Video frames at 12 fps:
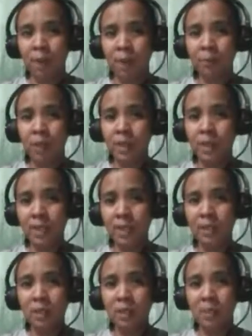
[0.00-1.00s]
the
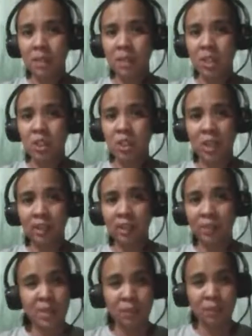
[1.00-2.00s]
sender message channel
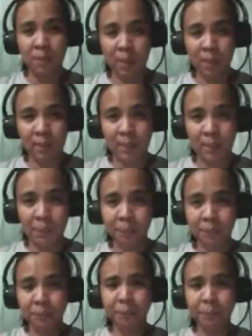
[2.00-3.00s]
receiver model.
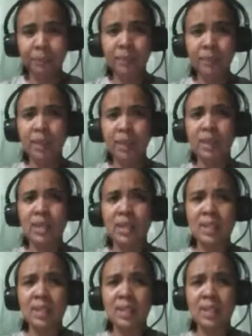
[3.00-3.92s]
This